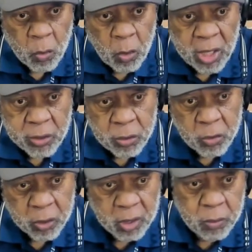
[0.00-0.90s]
it
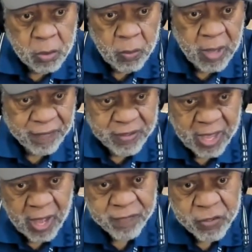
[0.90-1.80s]
you could you have to
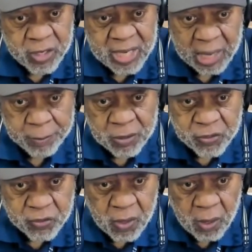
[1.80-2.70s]
have a
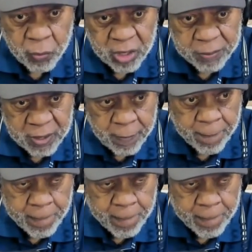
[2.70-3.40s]
unanimous agreement